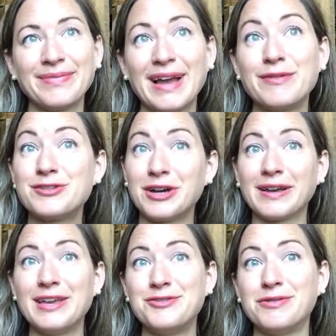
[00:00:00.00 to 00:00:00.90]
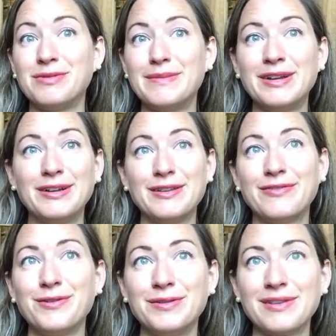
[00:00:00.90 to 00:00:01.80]
I was talking to a woman on the
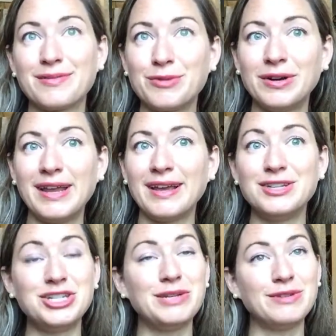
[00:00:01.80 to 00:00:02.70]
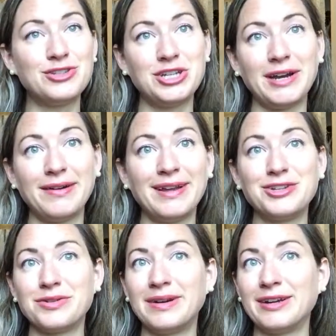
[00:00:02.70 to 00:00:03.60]
phone this morning, and she was sharing
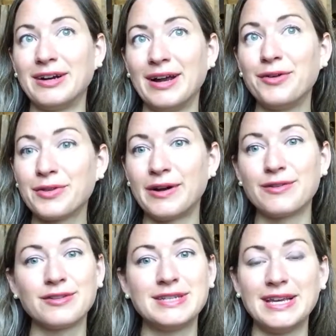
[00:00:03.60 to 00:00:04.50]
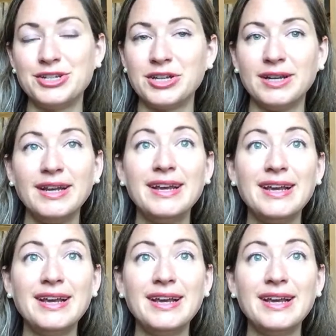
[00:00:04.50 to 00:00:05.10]
during our health consultation